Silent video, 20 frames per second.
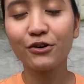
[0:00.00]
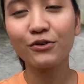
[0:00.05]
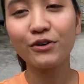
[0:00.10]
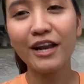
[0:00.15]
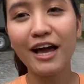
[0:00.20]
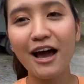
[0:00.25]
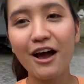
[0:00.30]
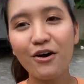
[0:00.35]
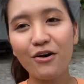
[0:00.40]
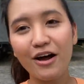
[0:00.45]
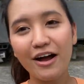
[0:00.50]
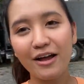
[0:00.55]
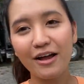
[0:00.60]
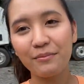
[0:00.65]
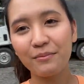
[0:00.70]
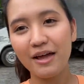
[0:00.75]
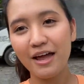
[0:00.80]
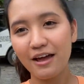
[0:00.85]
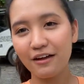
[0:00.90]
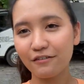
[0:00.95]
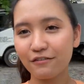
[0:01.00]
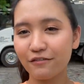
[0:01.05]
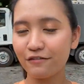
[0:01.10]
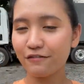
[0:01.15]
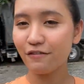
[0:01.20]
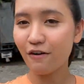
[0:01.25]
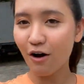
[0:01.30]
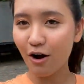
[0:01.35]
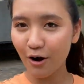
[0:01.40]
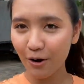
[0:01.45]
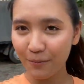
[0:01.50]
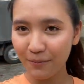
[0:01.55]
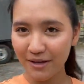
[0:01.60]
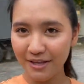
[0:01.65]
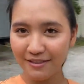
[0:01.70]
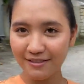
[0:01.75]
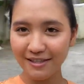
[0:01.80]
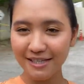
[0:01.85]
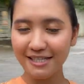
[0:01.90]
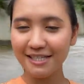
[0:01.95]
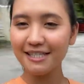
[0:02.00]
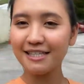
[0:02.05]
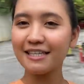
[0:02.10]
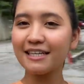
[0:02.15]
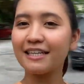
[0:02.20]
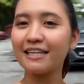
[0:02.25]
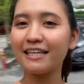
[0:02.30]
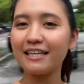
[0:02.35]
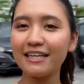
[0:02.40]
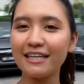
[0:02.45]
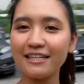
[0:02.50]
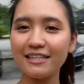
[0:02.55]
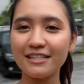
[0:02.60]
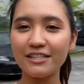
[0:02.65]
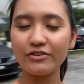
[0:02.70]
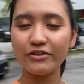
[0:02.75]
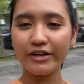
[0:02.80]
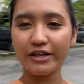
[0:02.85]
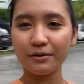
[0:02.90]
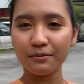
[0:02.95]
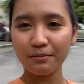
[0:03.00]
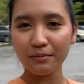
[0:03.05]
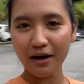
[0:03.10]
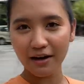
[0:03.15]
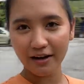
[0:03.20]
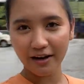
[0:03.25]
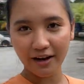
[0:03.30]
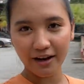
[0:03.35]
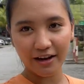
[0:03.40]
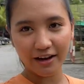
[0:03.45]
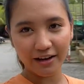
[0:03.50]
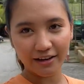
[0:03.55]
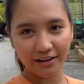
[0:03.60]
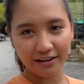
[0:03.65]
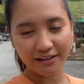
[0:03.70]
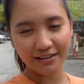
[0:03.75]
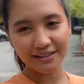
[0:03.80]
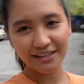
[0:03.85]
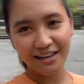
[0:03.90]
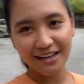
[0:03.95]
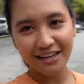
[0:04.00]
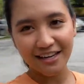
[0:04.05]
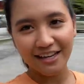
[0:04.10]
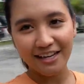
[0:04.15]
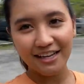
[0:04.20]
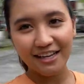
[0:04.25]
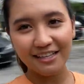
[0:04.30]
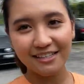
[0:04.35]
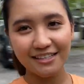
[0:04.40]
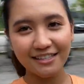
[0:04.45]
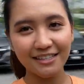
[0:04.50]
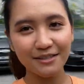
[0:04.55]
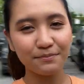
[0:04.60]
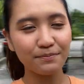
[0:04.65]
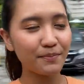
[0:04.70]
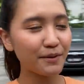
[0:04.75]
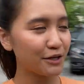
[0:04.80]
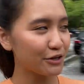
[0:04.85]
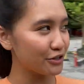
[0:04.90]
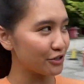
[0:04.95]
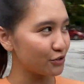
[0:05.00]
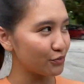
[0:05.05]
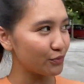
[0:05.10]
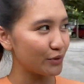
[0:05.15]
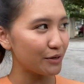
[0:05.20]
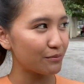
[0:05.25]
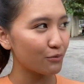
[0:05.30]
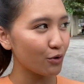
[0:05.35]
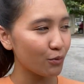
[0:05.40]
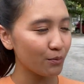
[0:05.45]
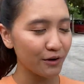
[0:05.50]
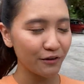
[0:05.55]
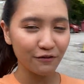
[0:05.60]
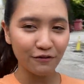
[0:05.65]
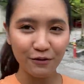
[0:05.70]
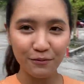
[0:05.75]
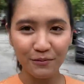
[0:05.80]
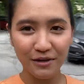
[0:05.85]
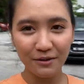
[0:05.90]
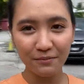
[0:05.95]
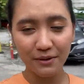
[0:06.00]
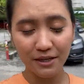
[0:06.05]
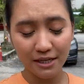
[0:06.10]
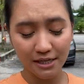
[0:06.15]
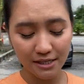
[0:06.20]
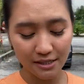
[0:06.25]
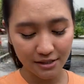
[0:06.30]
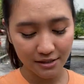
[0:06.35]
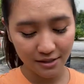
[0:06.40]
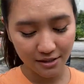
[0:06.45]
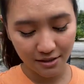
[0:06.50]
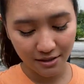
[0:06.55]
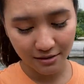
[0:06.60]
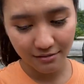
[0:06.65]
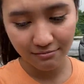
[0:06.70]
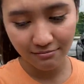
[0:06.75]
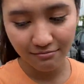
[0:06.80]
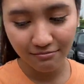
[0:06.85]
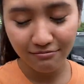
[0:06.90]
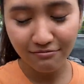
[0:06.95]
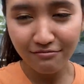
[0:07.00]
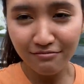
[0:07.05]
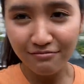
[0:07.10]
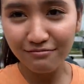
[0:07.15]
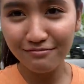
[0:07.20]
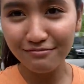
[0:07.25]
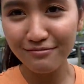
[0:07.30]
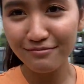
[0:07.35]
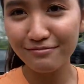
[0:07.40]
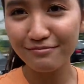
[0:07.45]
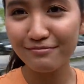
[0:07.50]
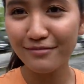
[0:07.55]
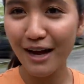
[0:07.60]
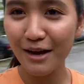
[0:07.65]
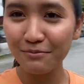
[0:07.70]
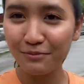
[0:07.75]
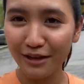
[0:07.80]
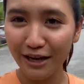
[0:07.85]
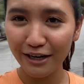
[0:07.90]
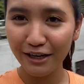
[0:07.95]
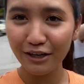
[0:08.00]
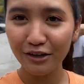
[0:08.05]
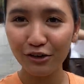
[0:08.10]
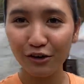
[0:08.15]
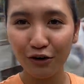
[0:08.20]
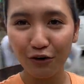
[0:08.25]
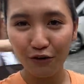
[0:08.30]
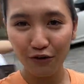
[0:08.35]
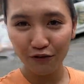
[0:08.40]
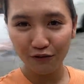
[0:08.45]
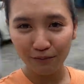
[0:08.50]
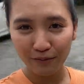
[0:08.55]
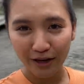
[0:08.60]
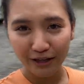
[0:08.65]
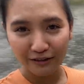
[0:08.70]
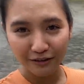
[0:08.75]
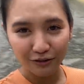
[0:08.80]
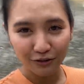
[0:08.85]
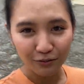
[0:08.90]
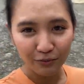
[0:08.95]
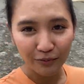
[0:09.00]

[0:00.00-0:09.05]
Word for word: now I'm at Farm in the City in Seri Kembangan. It's a bittersweet moment for me because I'm letting go of my little